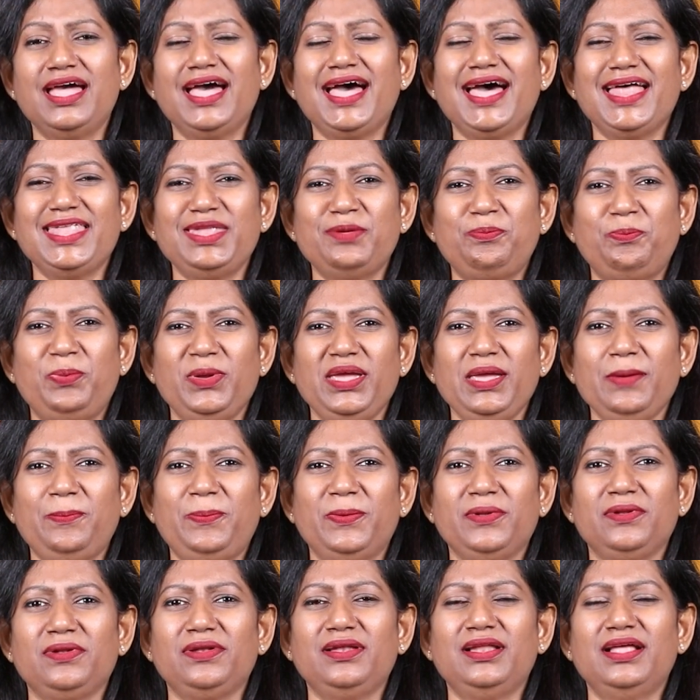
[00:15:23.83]
and the
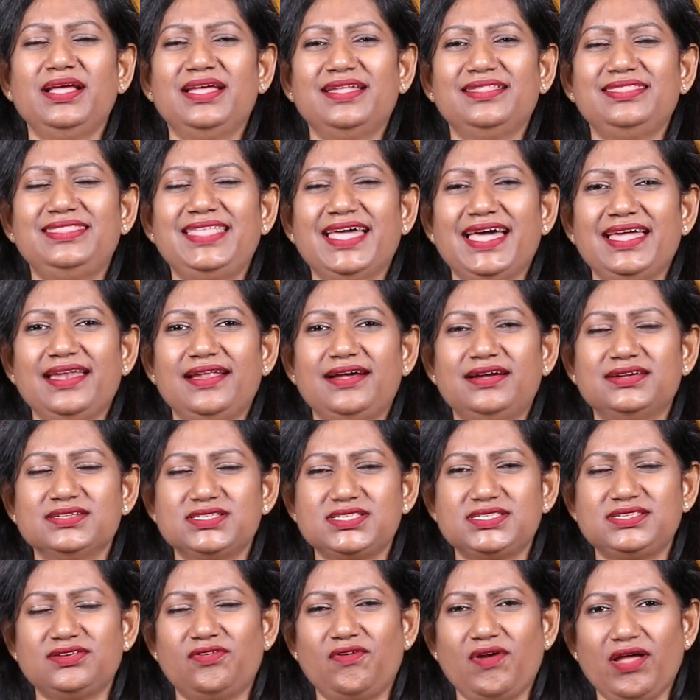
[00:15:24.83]
people that are
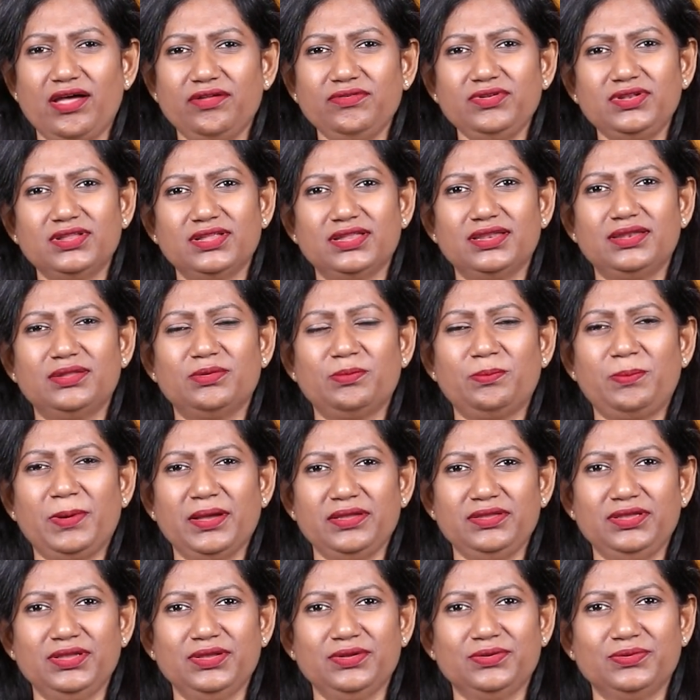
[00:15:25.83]
surrounded by
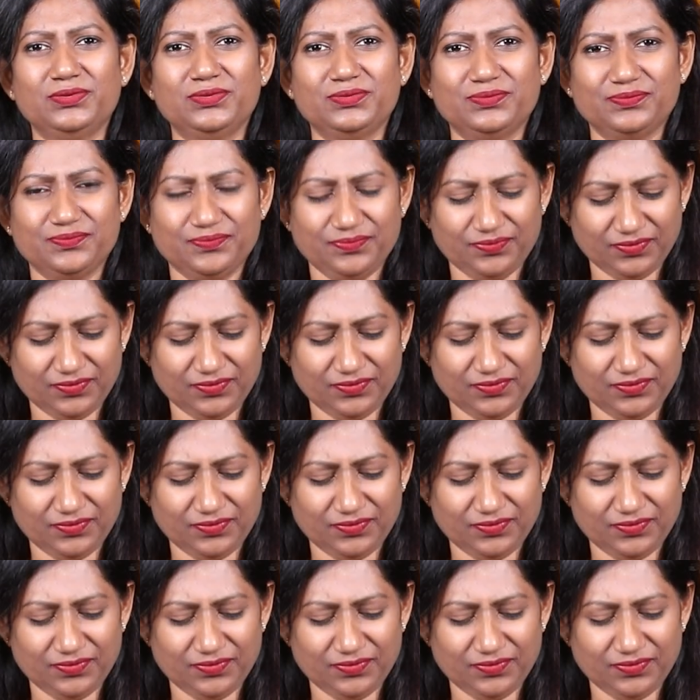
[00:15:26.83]
you.